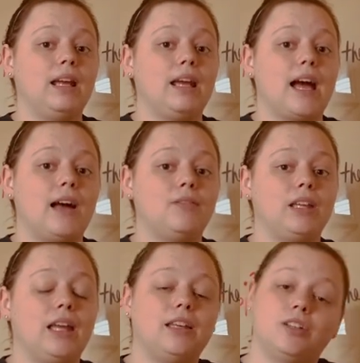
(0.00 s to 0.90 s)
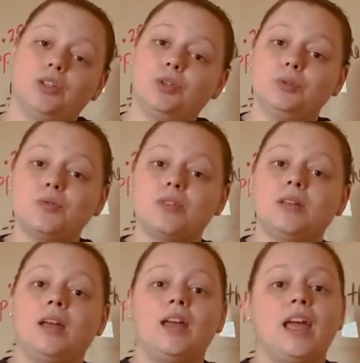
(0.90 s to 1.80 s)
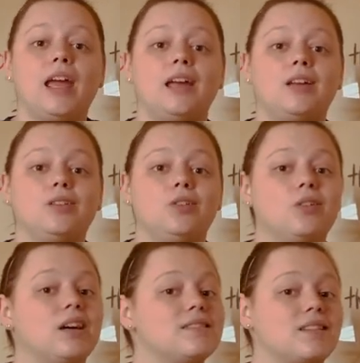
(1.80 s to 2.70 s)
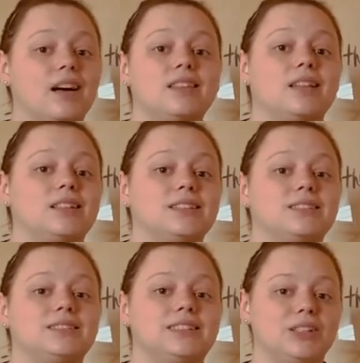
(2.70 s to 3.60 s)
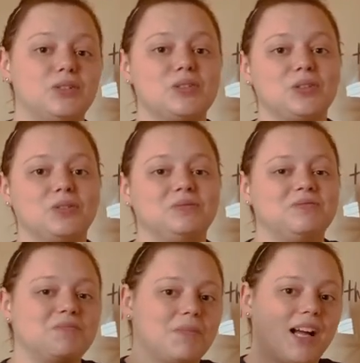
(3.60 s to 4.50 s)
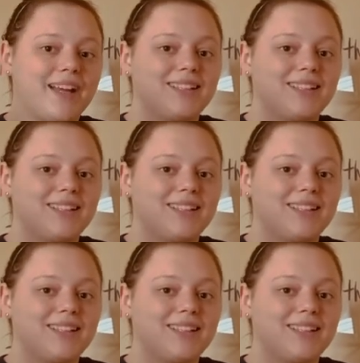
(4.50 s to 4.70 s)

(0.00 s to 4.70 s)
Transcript: having a Kahoot, and you guys got this. See you soon. Bye.